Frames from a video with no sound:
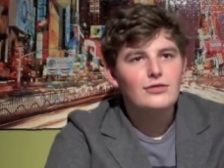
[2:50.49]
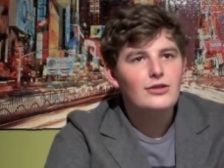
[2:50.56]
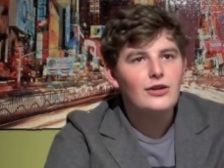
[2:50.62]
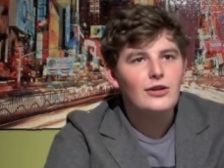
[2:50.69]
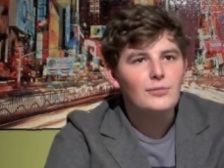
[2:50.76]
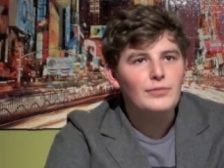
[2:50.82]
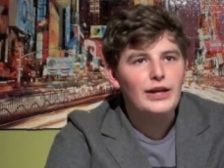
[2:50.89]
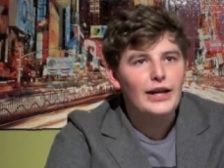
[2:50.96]

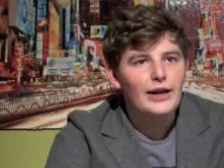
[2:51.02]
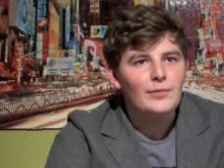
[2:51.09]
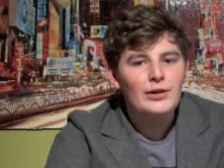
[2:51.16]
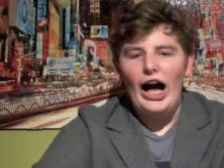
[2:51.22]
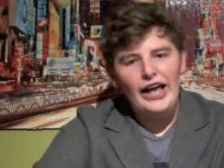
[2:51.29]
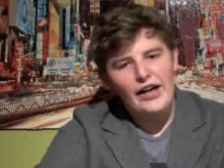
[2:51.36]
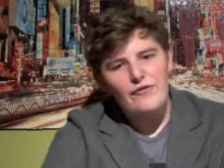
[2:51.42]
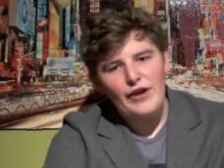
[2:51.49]
Dumb name.
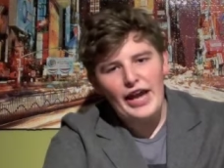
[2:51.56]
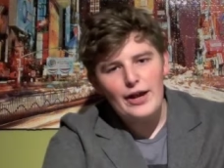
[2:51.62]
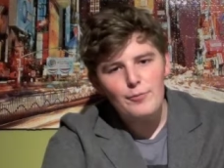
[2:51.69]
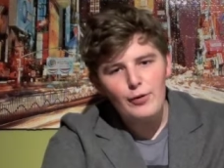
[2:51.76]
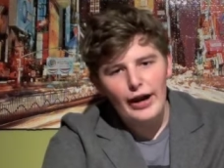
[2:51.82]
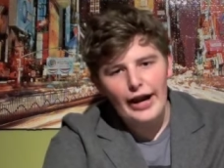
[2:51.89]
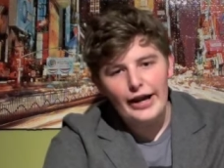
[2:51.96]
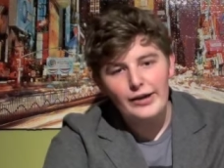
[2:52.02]
I have
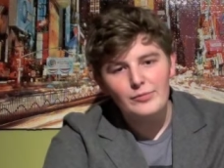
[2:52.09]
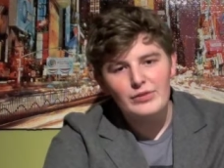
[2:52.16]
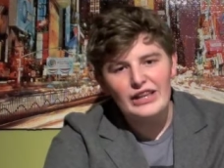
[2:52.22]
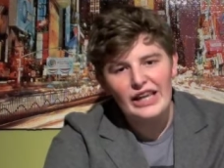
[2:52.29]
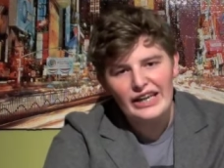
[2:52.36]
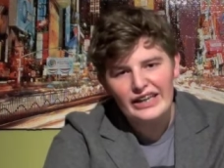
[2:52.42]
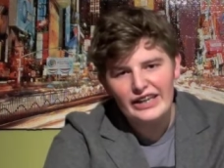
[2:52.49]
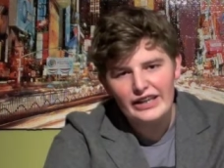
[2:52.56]
Abraham
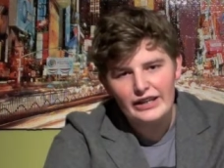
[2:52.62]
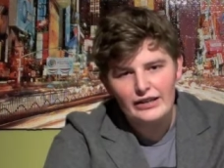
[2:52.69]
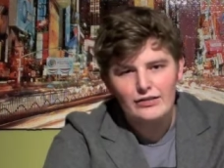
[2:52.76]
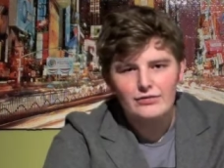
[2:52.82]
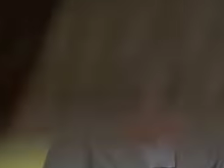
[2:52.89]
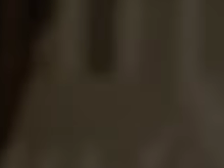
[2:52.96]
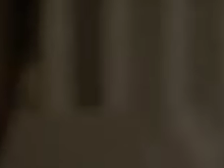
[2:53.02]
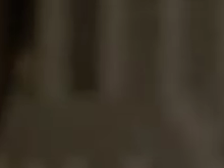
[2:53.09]
Lincoln.